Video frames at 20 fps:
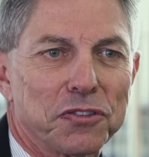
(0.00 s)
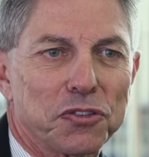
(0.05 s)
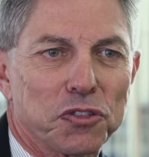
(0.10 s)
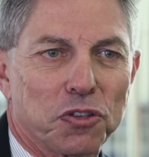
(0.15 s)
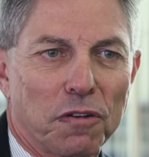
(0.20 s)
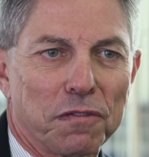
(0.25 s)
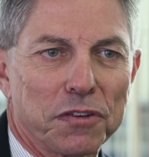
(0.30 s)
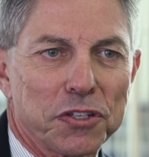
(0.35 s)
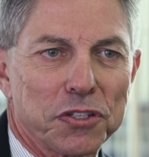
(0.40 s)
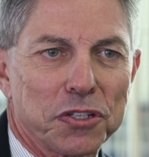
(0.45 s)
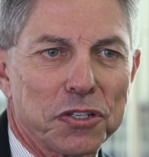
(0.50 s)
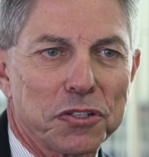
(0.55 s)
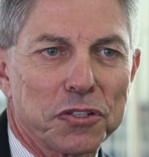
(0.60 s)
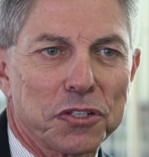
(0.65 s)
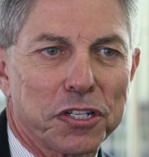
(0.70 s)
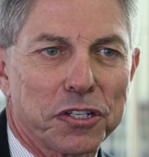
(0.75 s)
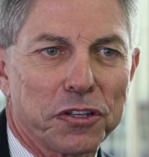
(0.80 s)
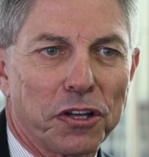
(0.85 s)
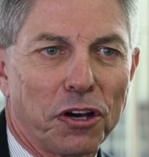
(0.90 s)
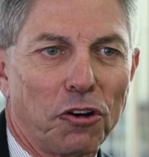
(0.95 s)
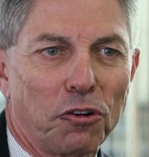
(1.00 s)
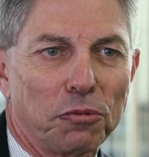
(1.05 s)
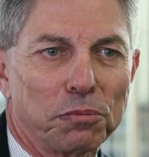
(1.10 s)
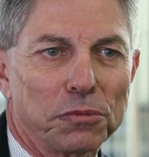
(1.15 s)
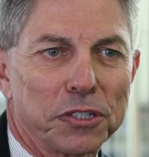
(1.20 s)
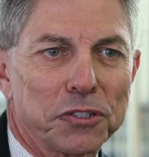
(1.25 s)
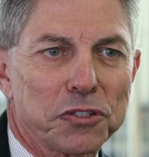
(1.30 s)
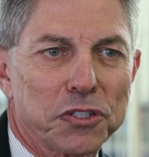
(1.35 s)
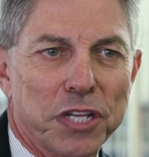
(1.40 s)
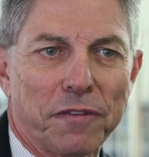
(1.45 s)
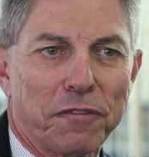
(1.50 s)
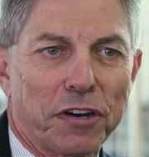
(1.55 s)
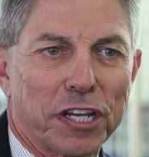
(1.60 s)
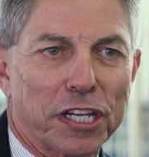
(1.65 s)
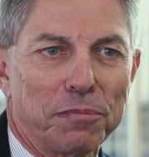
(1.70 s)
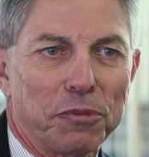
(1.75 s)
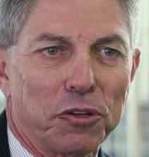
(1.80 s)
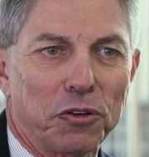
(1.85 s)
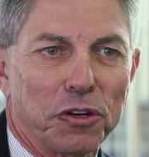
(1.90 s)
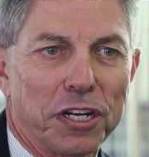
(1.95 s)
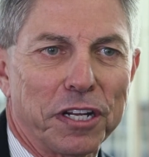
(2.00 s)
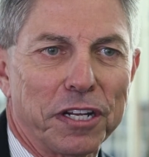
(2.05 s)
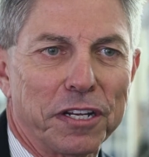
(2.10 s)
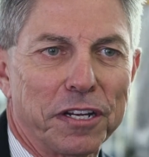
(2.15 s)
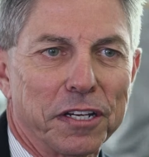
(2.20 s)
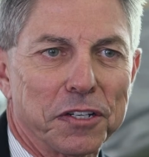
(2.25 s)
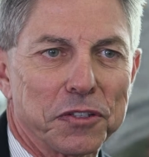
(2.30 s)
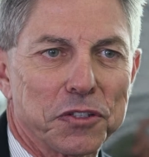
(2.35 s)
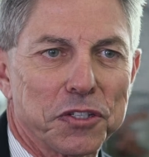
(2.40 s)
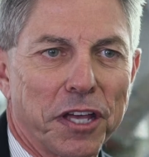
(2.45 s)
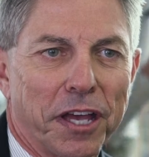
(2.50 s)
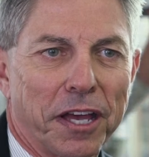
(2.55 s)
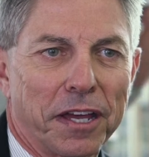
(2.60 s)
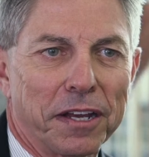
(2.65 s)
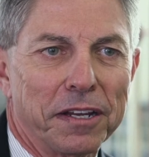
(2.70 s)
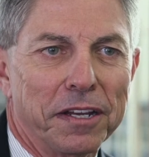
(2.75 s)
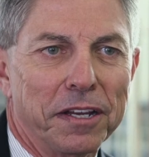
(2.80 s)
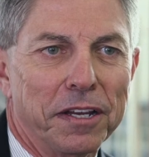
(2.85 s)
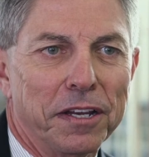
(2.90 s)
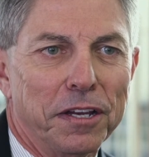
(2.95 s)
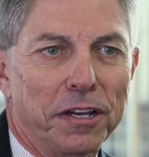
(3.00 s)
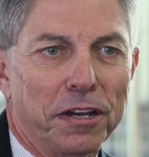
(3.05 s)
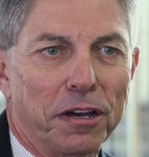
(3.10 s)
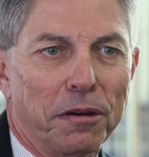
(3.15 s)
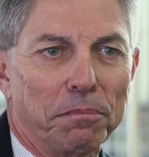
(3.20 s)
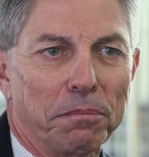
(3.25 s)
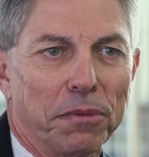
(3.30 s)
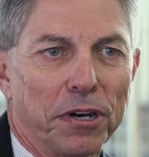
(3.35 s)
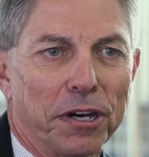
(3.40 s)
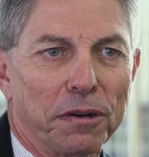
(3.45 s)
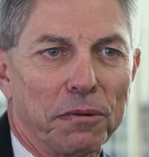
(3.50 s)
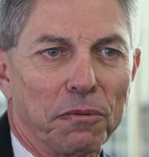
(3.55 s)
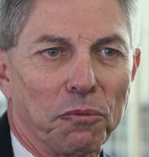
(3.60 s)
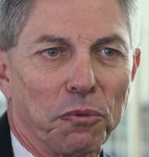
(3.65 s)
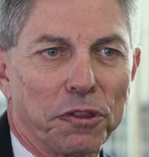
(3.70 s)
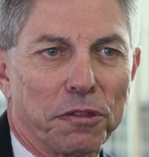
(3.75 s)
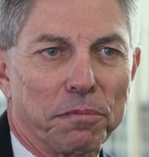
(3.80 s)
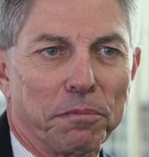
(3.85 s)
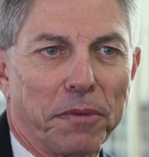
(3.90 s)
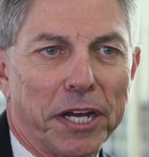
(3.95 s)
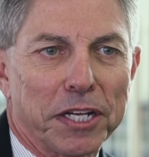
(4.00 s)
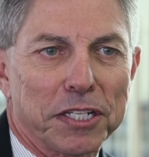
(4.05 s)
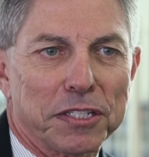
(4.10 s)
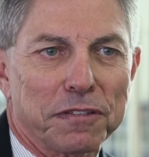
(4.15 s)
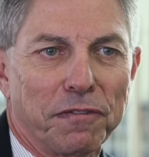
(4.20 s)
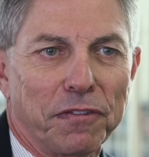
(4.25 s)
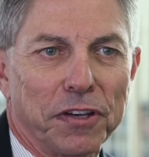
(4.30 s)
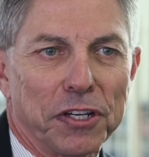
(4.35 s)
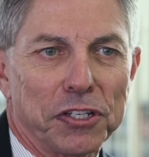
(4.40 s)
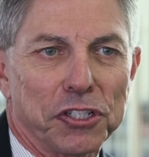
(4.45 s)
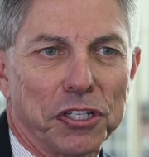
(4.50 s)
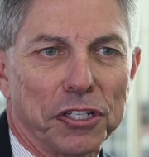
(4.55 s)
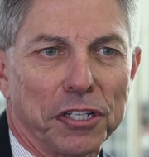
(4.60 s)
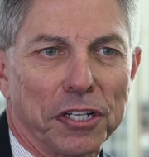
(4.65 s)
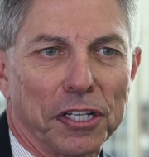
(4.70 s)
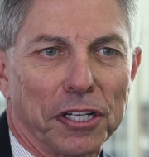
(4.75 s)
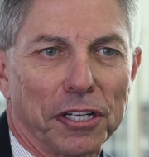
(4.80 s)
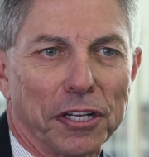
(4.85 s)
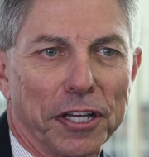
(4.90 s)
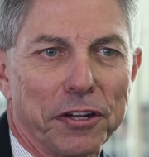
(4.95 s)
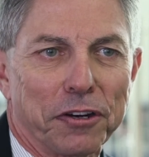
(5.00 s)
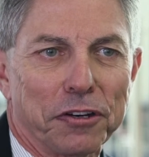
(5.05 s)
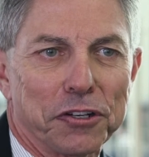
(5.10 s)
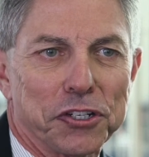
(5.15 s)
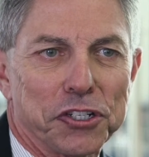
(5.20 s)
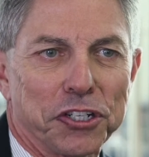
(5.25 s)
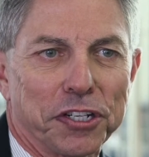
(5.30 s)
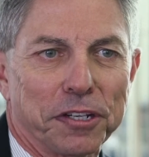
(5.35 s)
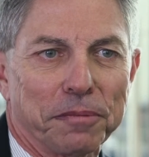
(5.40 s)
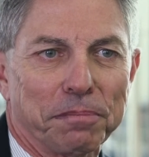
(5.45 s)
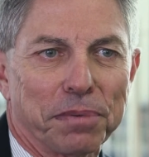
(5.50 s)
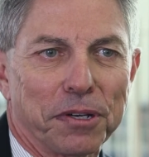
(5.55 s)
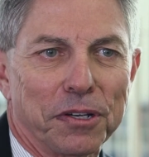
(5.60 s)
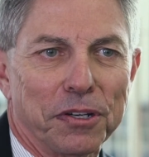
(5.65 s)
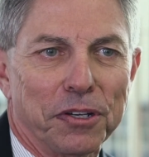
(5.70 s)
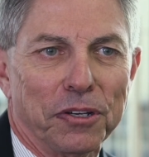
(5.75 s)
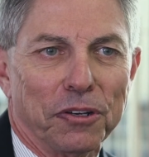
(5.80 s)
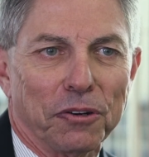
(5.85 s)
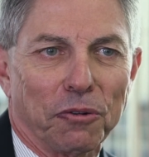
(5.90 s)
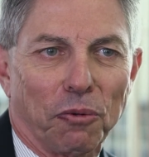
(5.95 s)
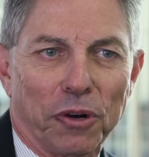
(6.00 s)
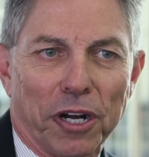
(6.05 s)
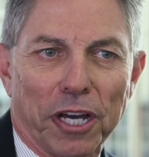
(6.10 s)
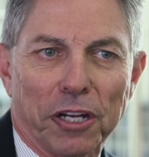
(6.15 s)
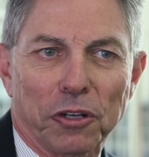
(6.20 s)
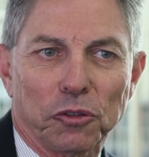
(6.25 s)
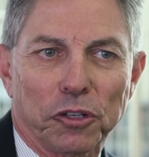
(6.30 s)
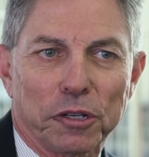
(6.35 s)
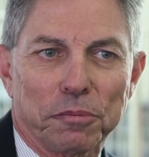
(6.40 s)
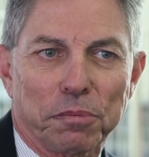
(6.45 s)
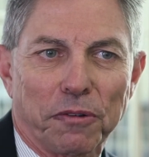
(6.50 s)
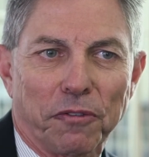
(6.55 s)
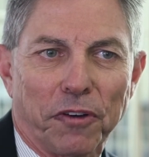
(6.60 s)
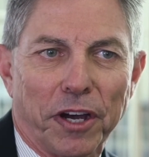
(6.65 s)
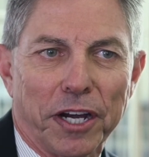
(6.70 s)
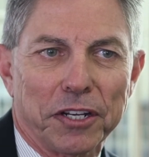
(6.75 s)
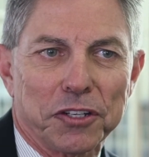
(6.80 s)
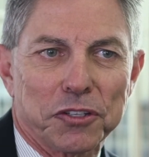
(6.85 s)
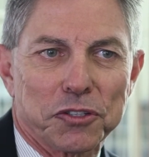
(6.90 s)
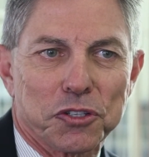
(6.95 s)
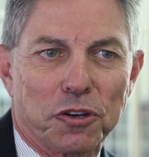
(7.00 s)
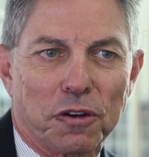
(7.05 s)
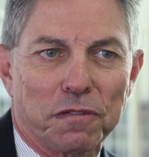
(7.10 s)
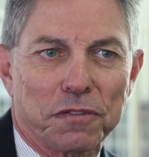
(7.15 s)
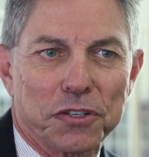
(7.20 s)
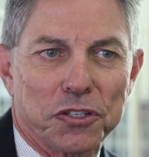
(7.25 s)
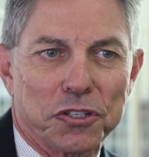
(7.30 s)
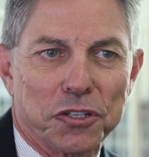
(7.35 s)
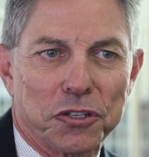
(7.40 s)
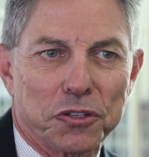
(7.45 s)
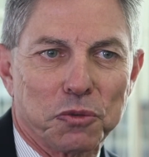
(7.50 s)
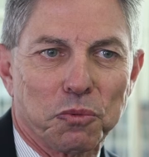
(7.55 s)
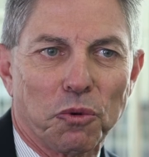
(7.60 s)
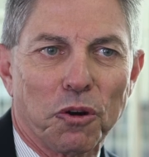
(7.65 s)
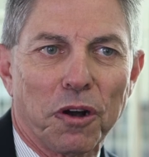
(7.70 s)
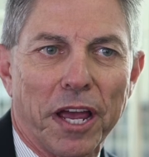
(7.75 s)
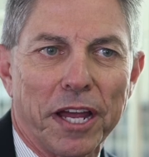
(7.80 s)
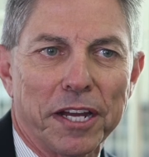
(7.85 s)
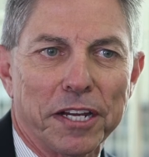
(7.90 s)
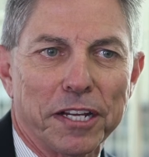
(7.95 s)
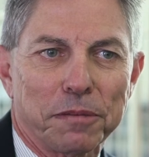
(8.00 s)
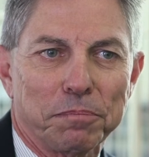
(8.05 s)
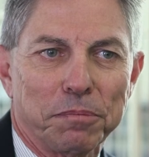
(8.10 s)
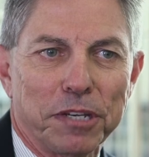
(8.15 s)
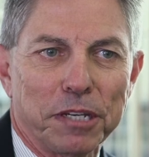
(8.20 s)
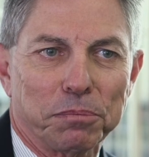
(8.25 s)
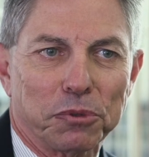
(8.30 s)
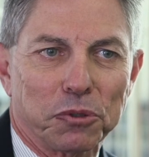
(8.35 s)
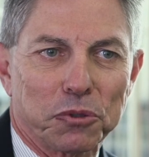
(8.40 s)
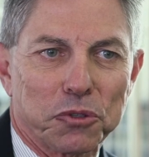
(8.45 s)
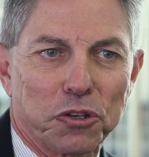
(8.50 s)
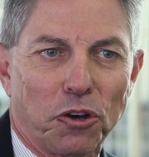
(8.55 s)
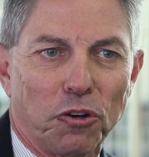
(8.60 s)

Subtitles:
services to the homeless. Every community does that. But with Mike's vision and leadership, we're not only providing services, we're ending people's